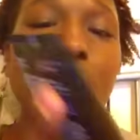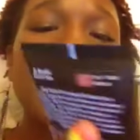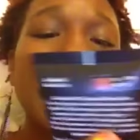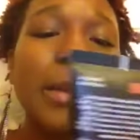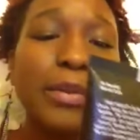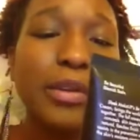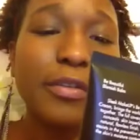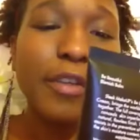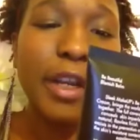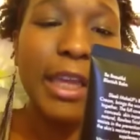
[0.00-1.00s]
And the blurb on the
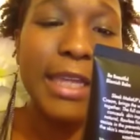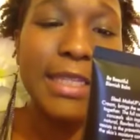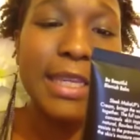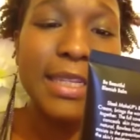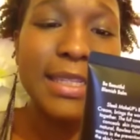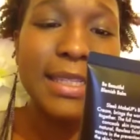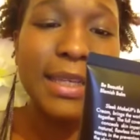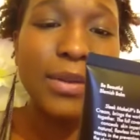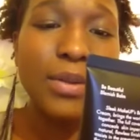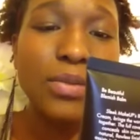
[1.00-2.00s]
front is
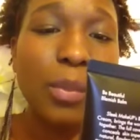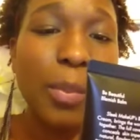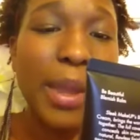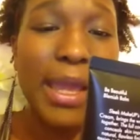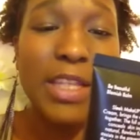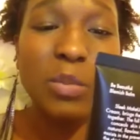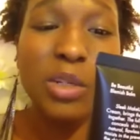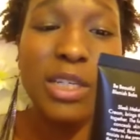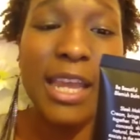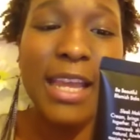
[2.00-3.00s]
conceals, repairs,
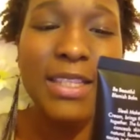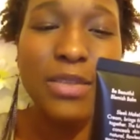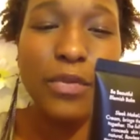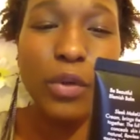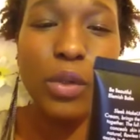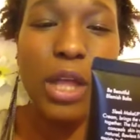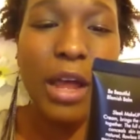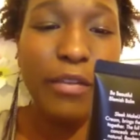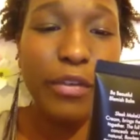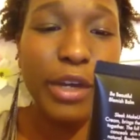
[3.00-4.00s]
protects, full
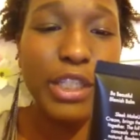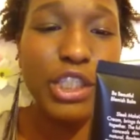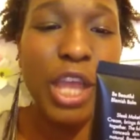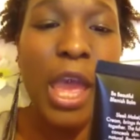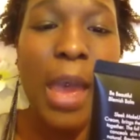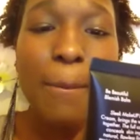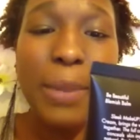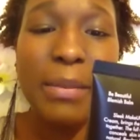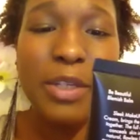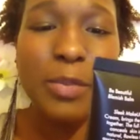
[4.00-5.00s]
coverage.
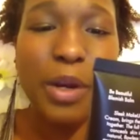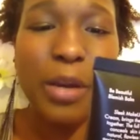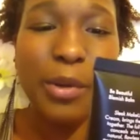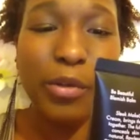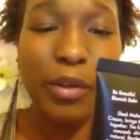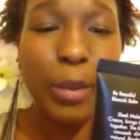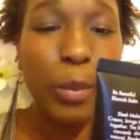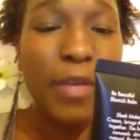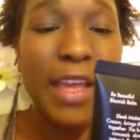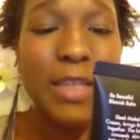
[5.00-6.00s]
Blemish Balm Cream
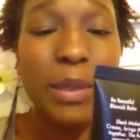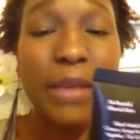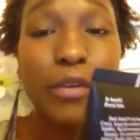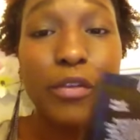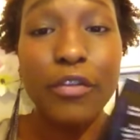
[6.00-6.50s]
with SPF of